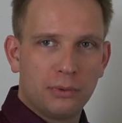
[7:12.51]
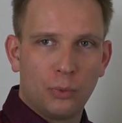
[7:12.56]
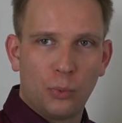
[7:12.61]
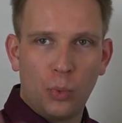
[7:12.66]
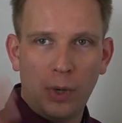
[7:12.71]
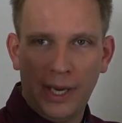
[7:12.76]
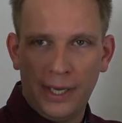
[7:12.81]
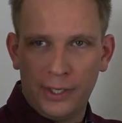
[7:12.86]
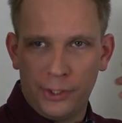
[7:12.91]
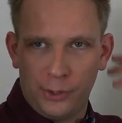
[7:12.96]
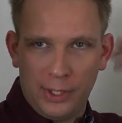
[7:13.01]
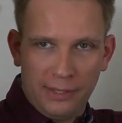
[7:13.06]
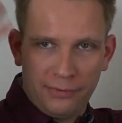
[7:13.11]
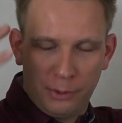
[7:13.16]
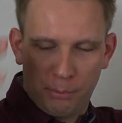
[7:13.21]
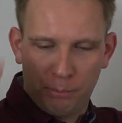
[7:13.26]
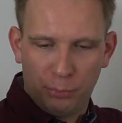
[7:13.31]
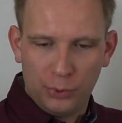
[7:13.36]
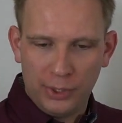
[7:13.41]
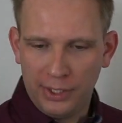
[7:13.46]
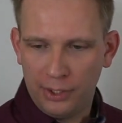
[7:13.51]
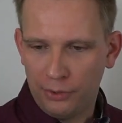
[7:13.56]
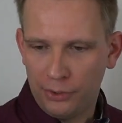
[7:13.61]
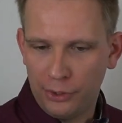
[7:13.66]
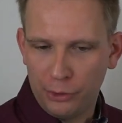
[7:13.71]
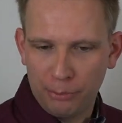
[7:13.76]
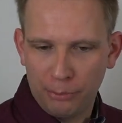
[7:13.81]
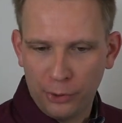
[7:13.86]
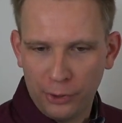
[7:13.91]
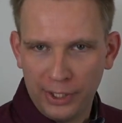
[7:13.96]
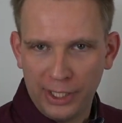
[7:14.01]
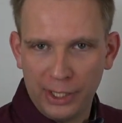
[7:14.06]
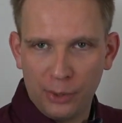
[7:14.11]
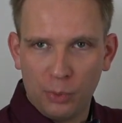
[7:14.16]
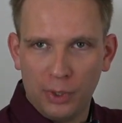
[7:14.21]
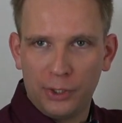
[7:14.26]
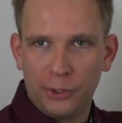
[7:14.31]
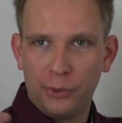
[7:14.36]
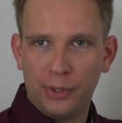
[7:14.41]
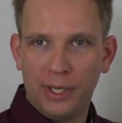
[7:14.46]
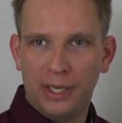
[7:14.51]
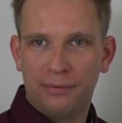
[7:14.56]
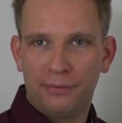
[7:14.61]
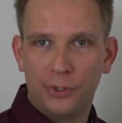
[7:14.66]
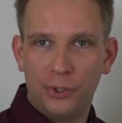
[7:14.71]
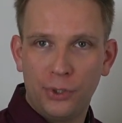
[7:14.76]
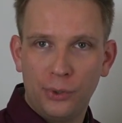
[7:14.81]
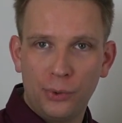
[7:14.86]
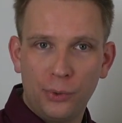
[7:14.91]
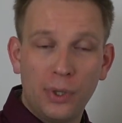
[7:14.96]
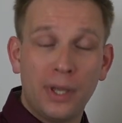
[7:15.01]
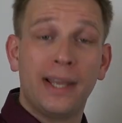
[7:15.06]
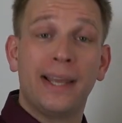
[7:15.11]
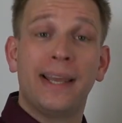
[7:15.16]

Where do you have to put it on your body? What do you have to do?